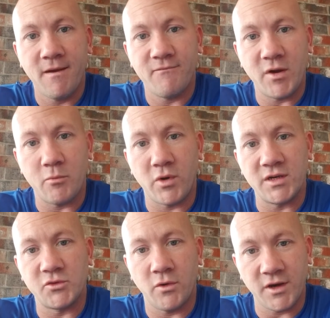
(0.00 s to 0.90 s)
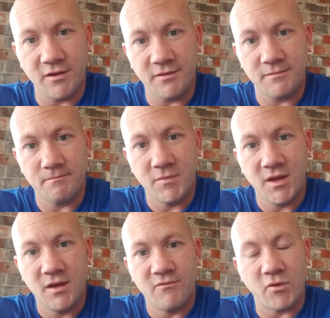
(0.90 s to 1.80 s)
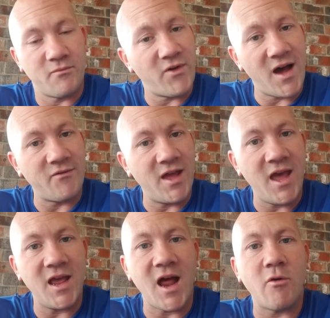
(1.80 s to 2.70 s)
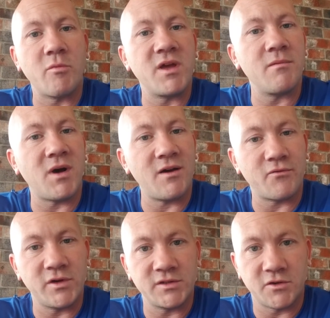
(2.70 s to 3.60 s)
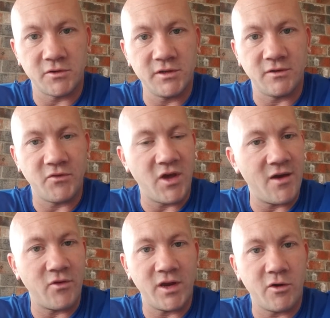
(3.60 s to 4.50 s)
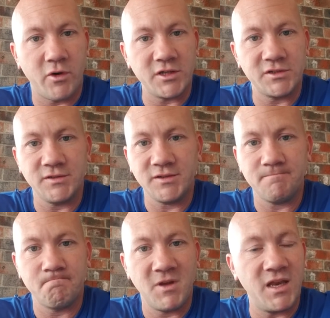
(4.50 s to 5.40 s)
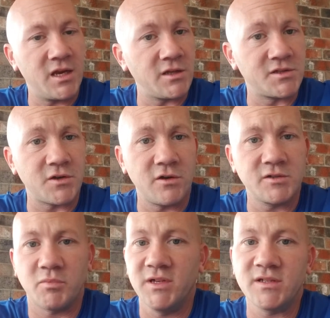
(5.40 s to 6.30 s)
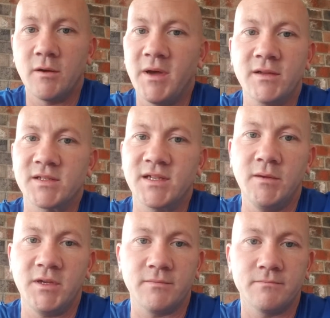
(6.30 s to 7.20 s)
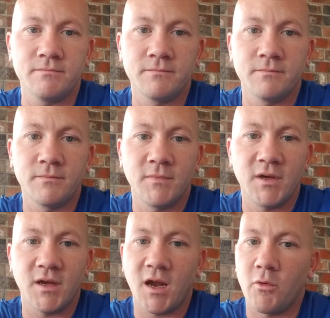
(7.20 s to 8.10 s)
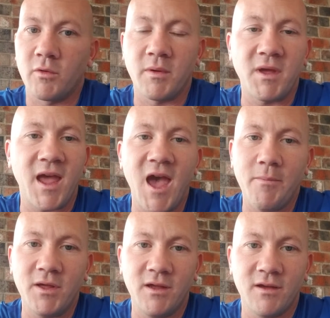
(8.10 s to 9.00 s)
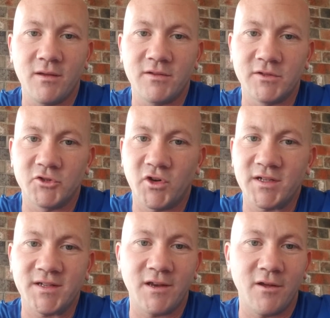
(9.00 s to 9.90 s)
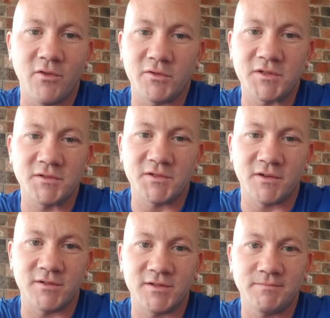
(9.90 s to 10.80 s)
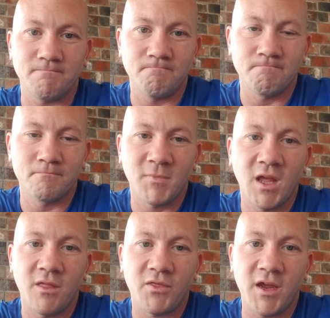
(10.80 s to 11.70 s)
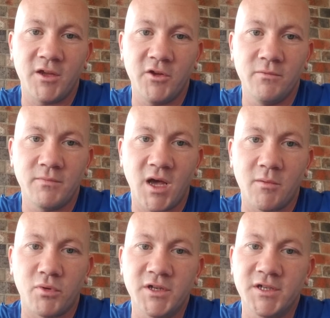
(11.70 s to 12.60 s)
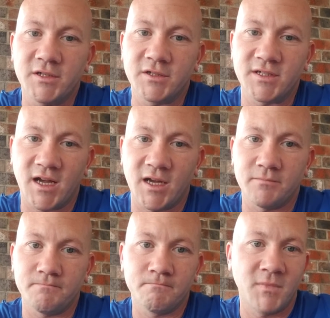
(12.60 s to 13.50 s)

February 20th, from 5 to 8, I will be at My Friend's Grill. If you have any questions, any concerns, please come out and see me. And I will be happy to address any of those concerns. Thank you. I appreciate your time.